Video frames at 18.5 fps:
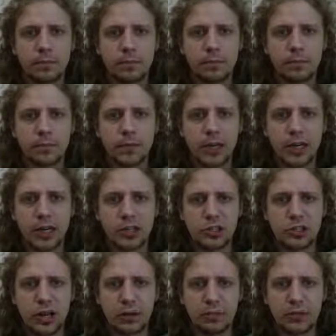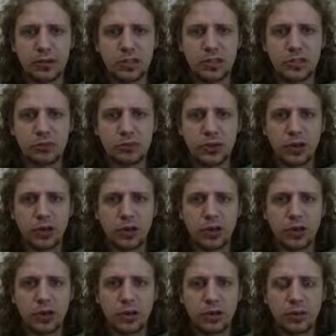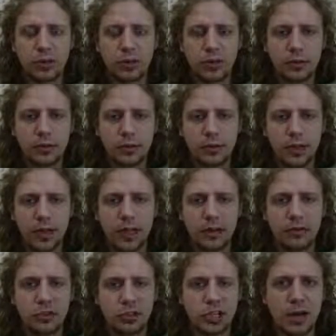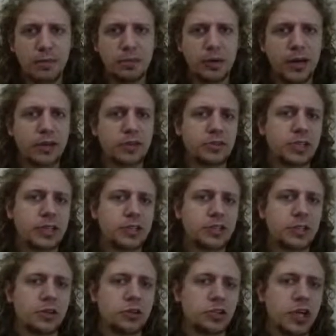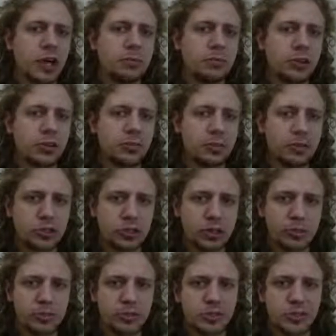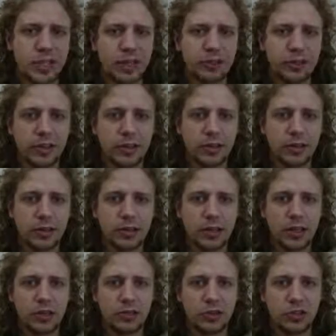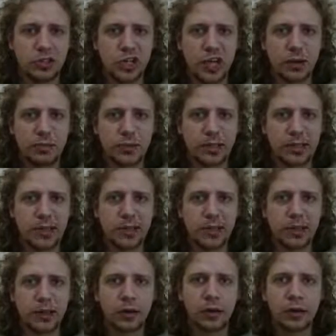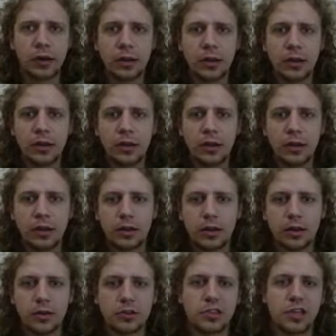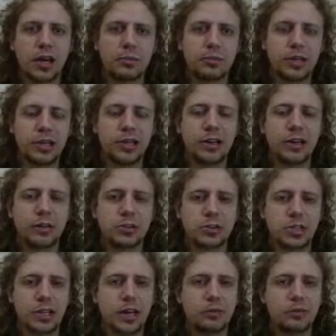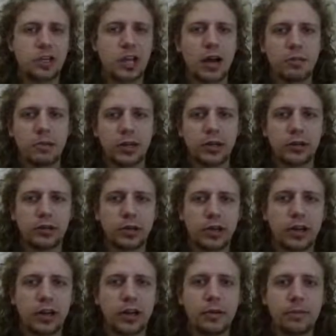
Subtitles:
I chop this one, and if you chop on f6, I'll chop with the bishop and save it. And if you chop here, I'll chop here. There's a lot of chopping going on.